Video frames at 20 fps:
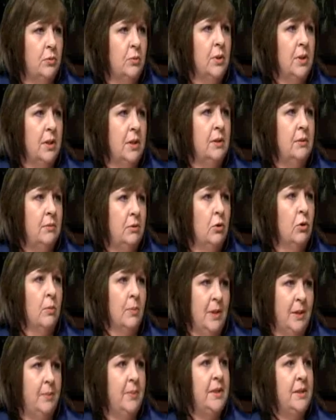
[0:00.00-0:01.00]
really
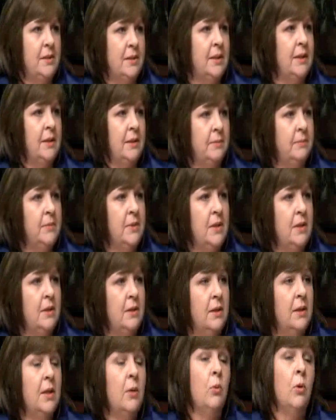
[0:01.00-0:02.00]
normally be seeing.
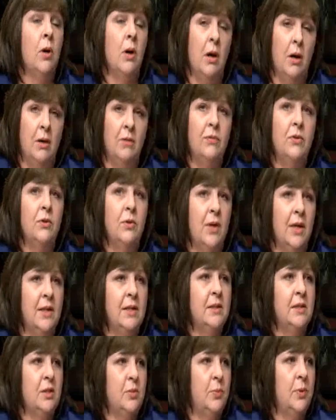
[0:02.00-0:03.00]
They weren't all flu
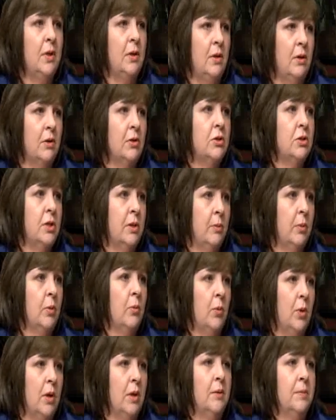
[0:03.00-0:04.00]
cases, but a large number
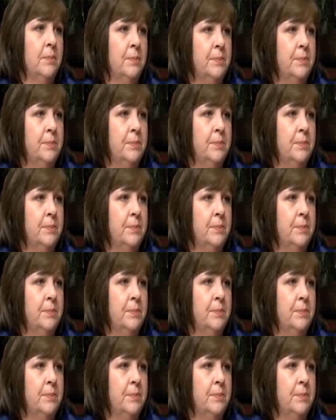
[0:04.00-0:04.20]
were.